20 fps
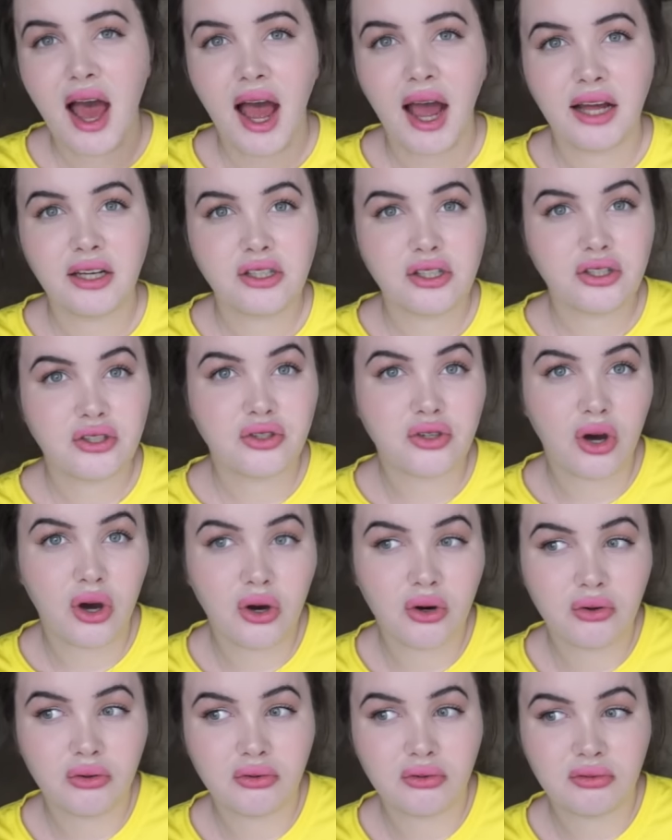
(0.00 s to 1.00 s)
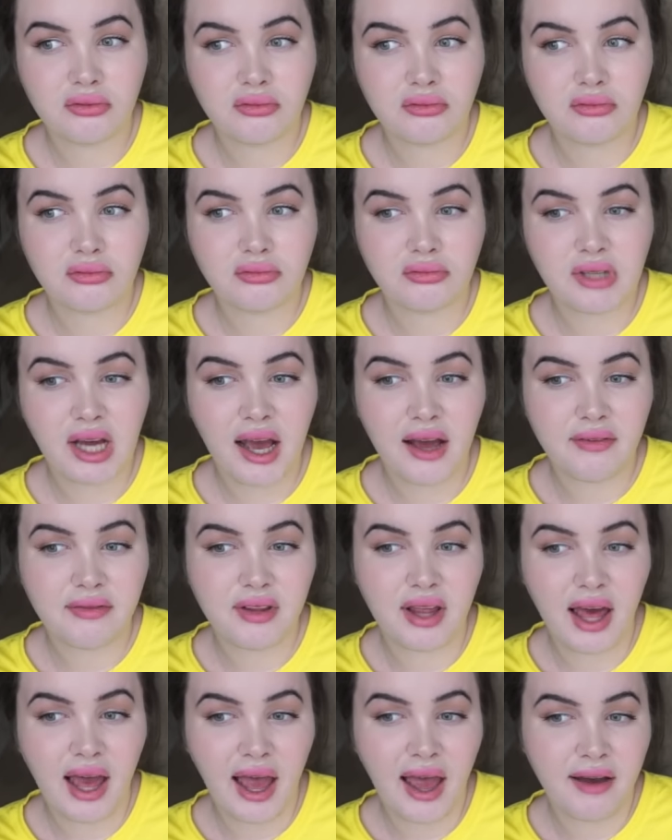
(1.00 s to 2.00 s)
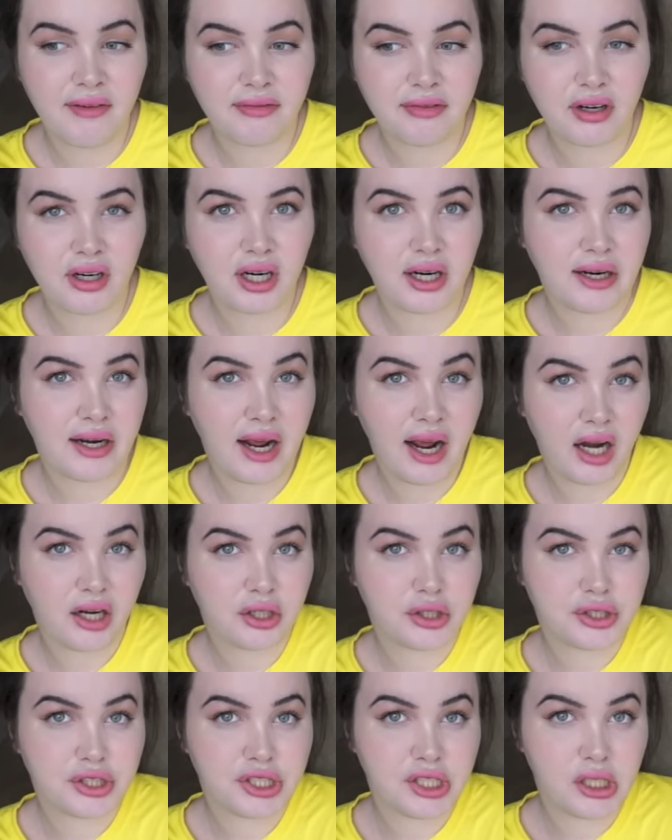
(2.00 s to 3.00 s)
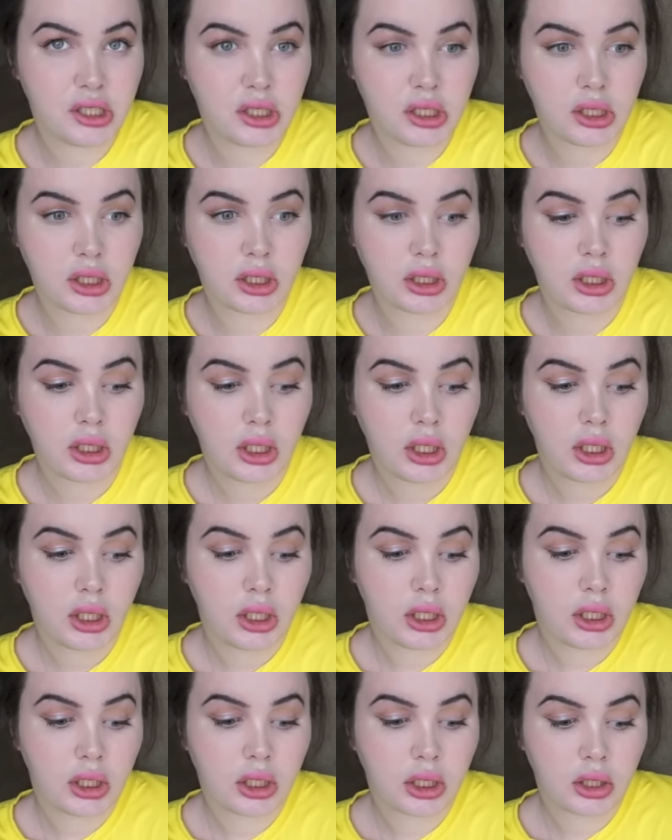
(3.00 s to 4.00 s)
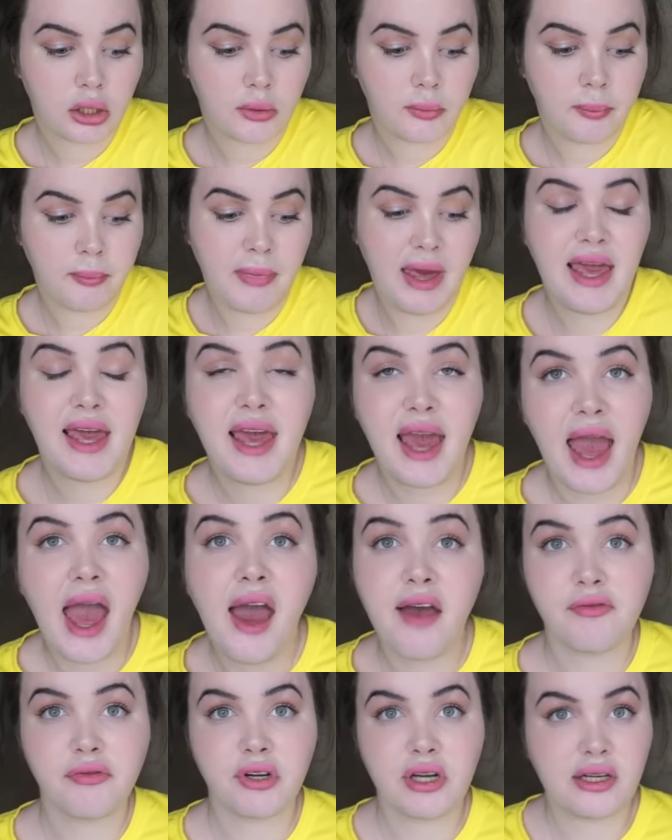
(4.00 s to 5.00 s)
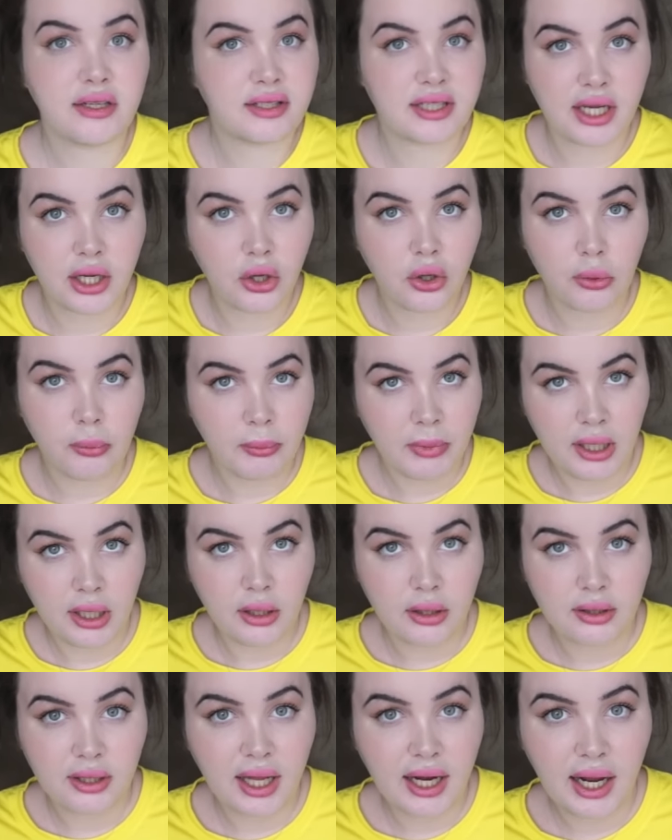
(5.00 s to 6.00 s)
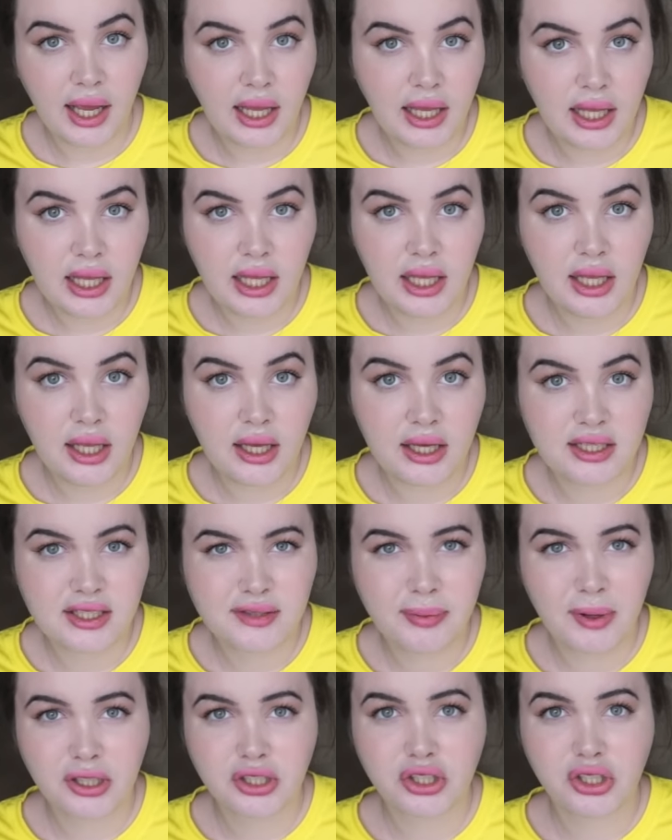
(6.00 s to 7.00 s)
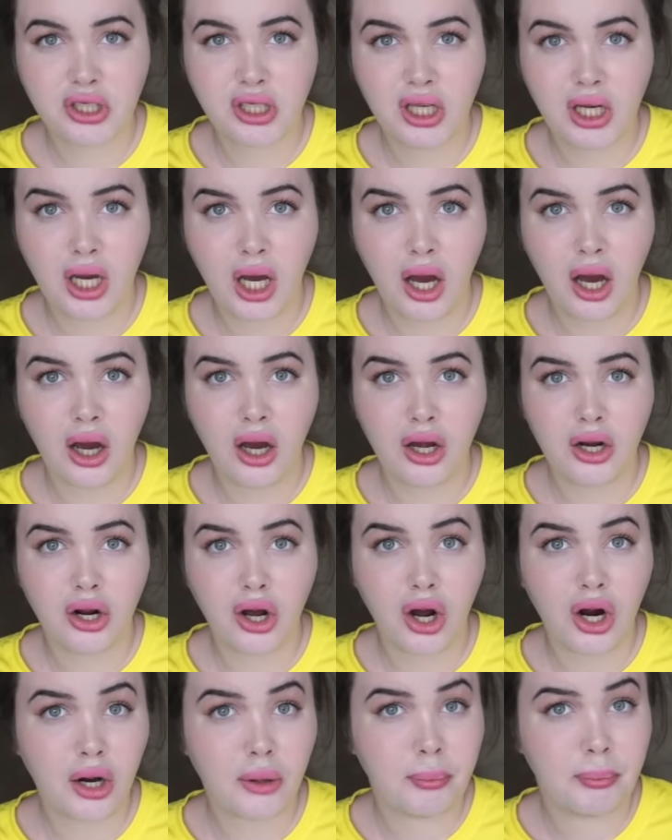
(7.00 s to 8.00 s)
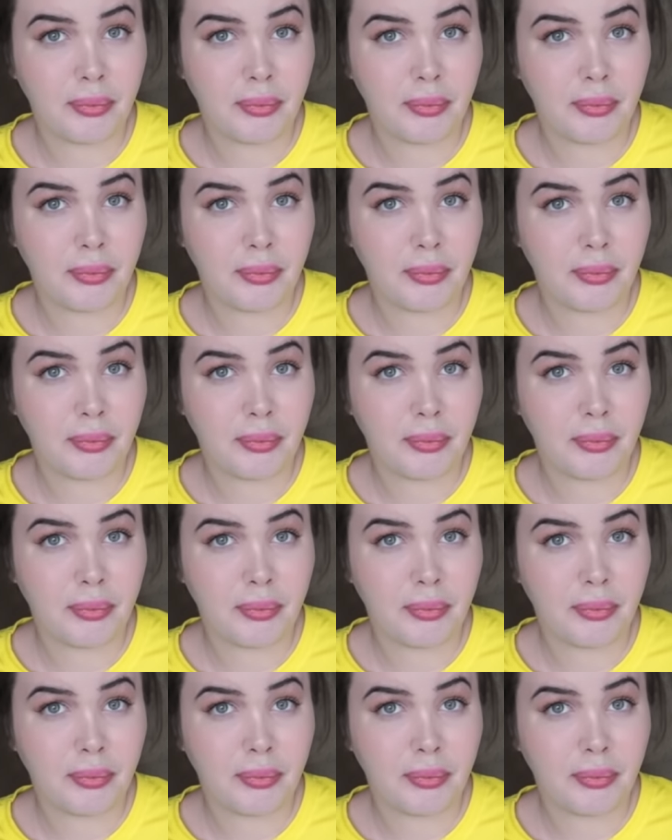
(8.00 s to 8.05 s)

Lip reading: I just don't have the effort and energy to make every single meal that I eat, especially on our